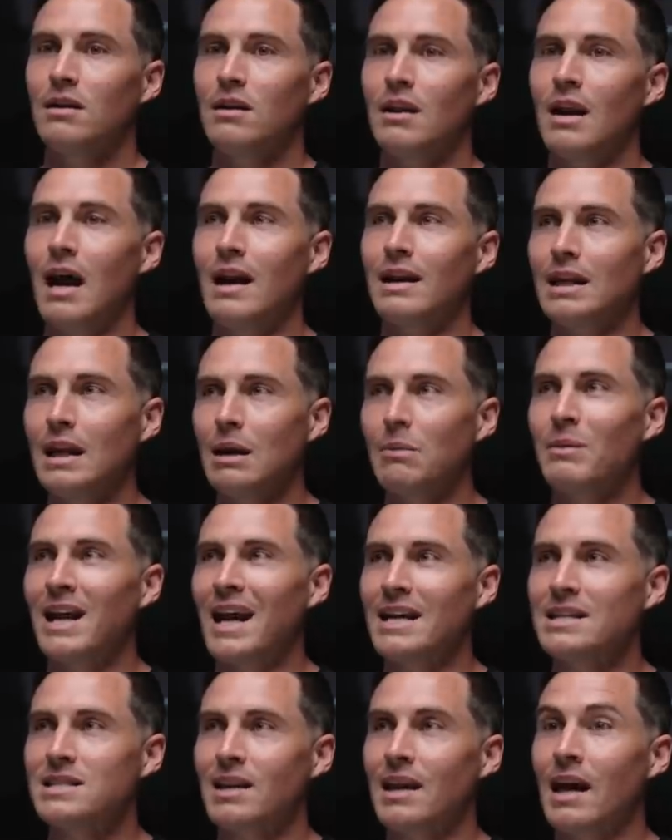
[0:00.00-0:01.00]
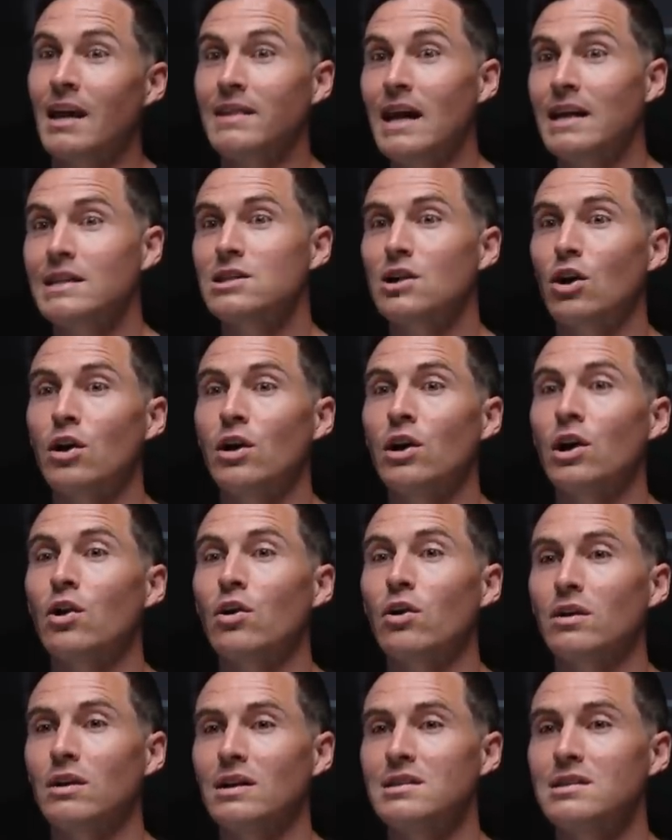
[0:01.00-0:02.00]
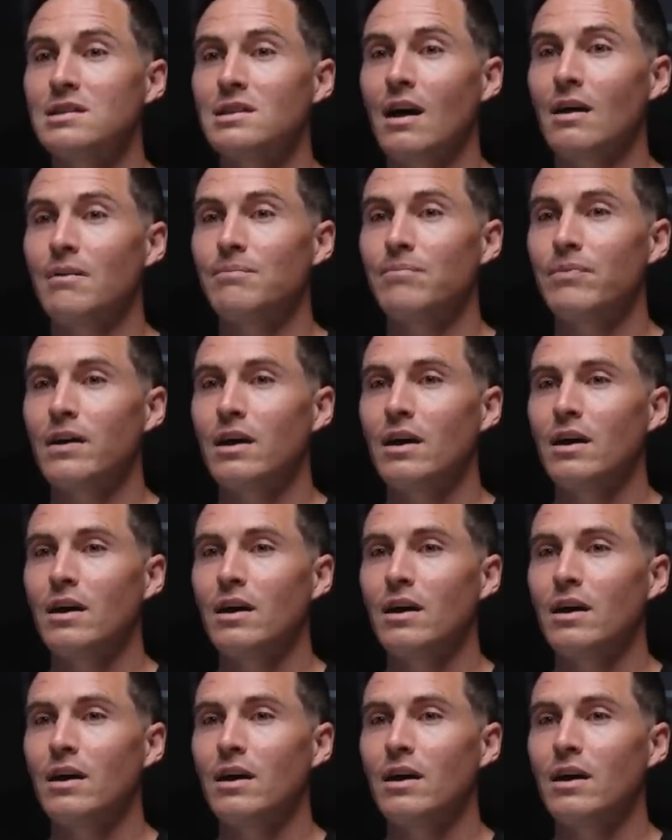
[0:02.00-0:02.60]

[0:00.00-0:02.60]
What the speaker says: not demonizing that, that's an early step.